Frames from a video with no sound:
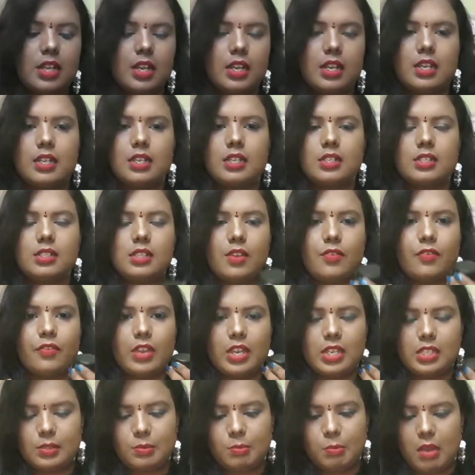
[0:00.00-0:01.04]
and it is a
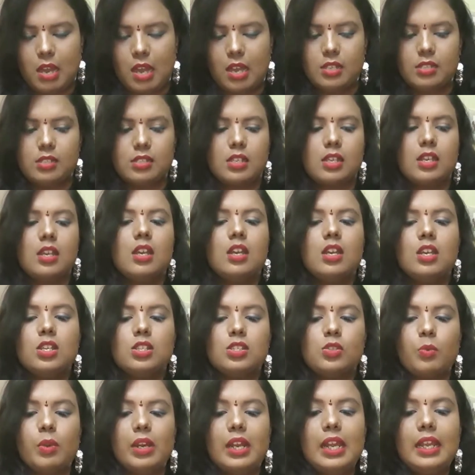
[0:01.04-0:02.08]
face mask.
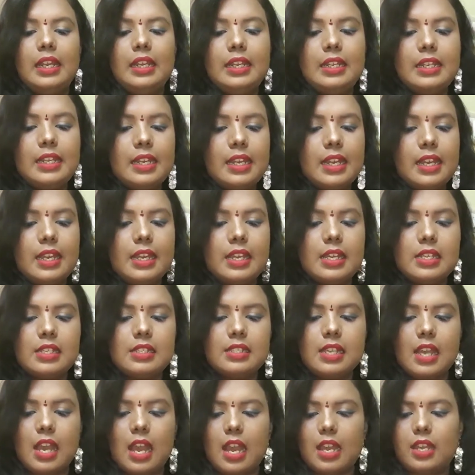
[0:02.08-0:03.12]
So what I did
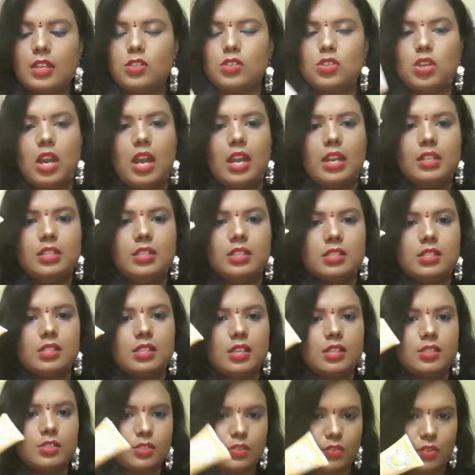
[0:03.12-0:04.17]
is I tried this
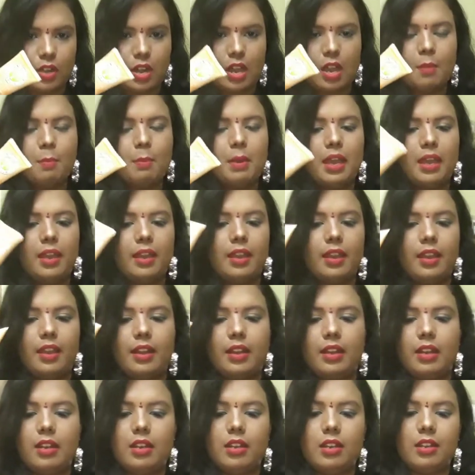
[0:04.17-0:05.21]
scrub
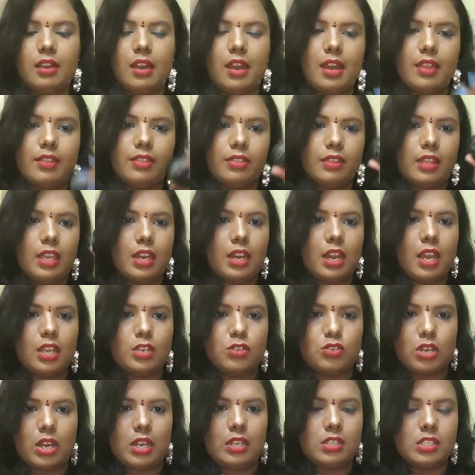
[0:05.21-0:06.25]
and then I
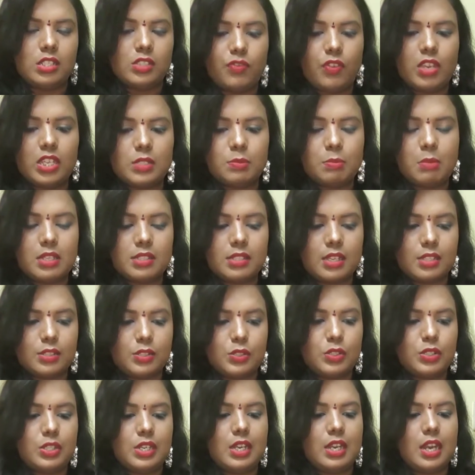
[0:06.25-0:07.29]
tried this face mask
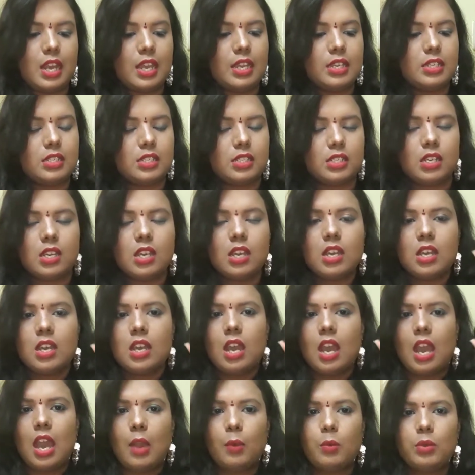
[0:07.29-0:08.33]
yesterday night, and
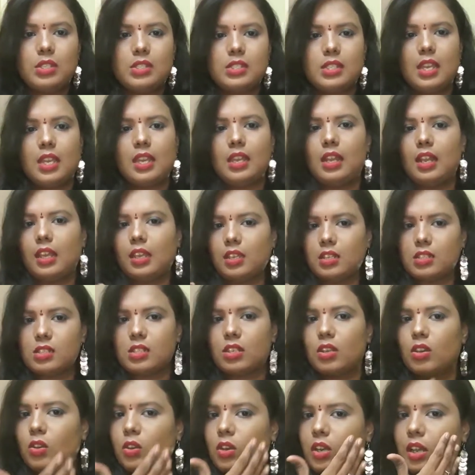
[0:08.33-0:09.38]
I would say it's
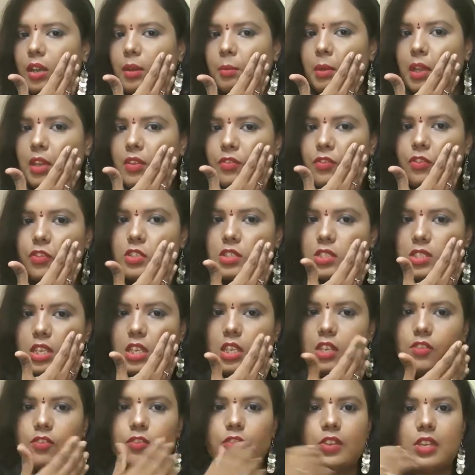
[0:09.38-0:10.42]
good. My
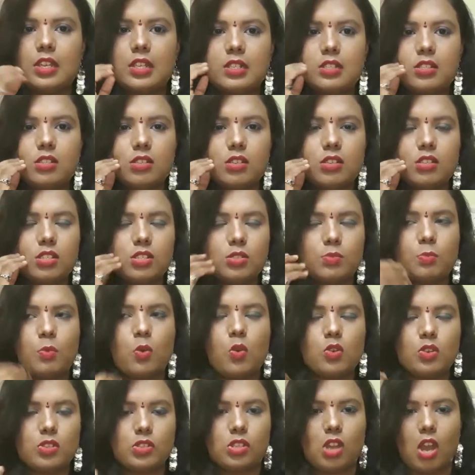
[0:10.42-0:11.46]
skin feels
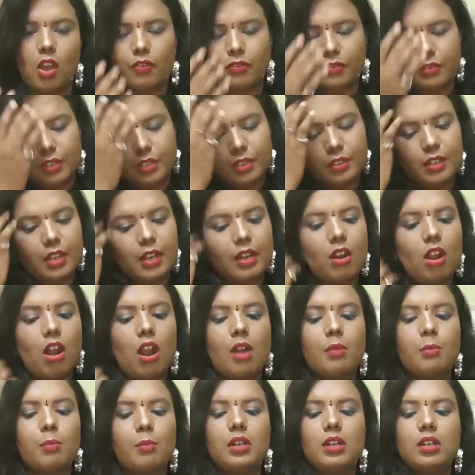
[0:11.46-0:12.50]
more softer than
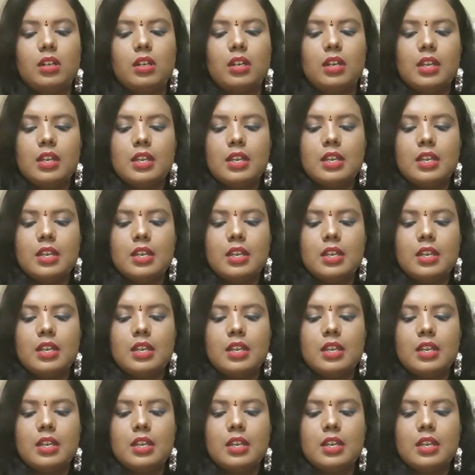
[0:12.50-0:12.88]
normal,